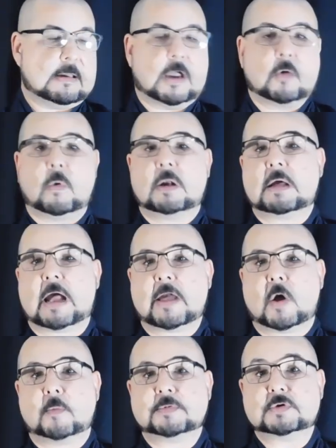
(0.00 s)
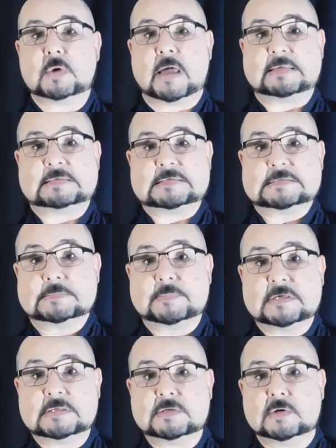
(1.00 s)
And well, I hope you like this
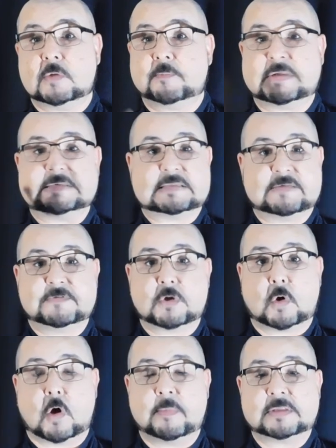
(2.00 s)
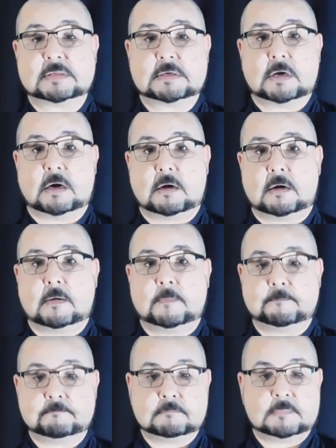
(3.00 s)
video. Please leave your comment uh,
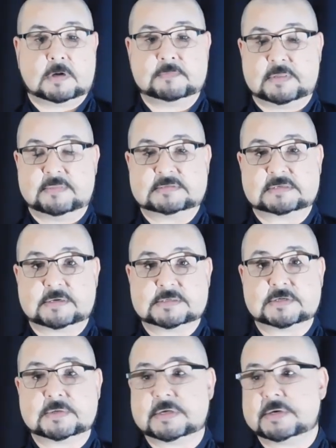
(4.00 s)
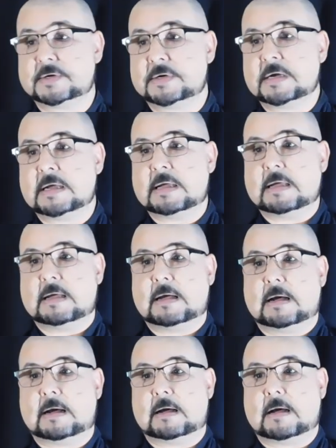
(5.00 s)
on the description here.
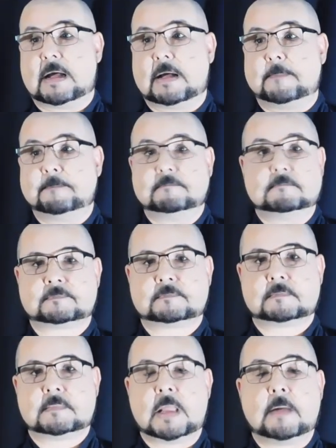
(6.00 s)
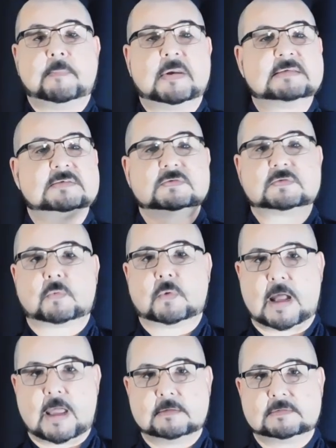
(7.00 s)
Uh, please
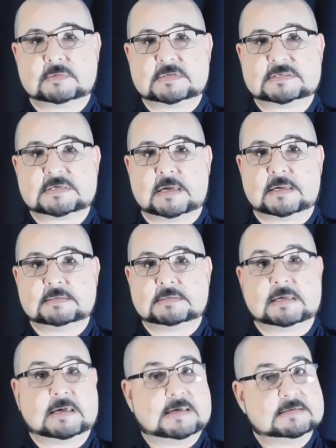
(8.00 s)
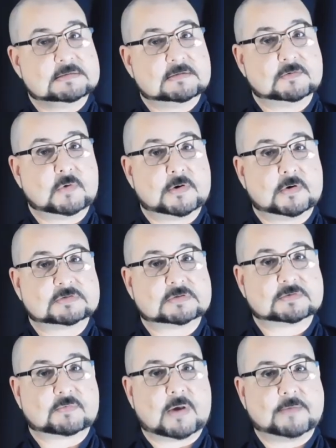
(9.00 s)
subscribe to this channel in case you are not
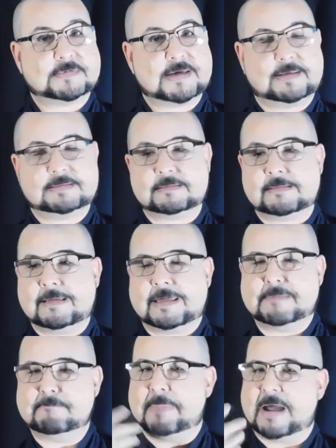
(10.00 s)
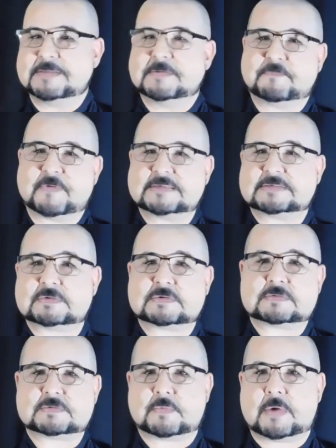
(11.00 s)
subscribed yet. Invite your friends to
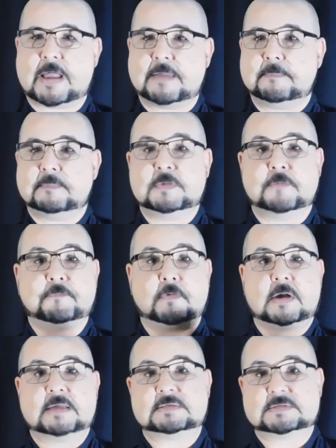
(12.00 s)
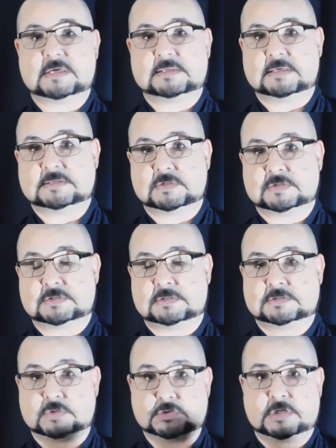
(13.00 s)
subscribe. Don't forget to share the
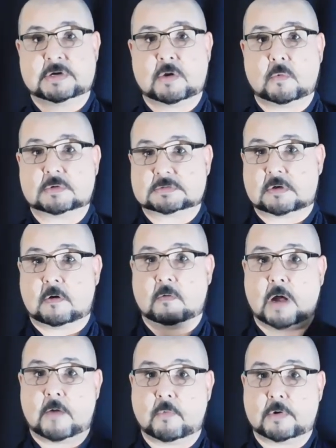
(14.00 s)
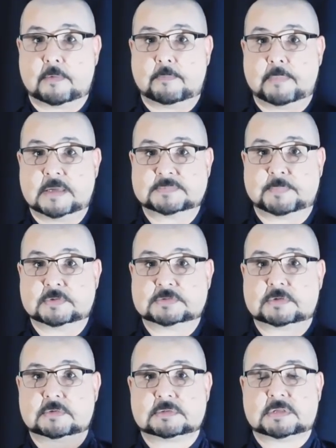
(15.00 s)
social network of our
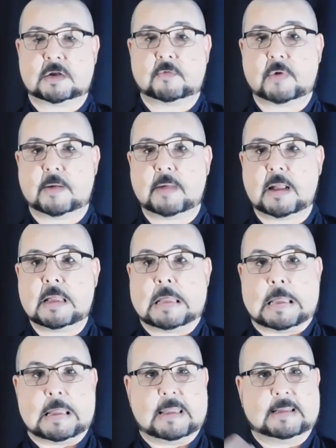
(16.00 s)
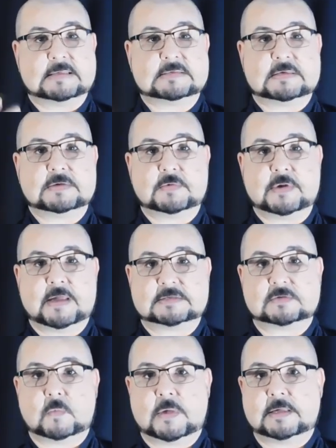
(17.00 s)
sponsor, Tangorama. And I see you
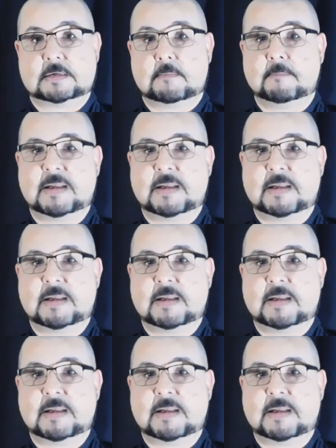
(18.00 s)
next week.